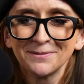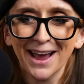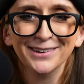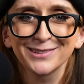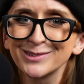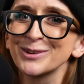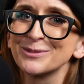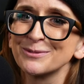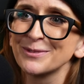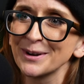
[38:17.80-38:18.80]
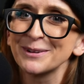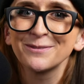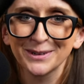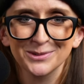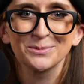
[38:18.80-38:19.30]
accidents are very
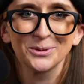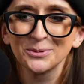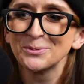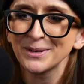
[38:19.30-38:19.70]
fixable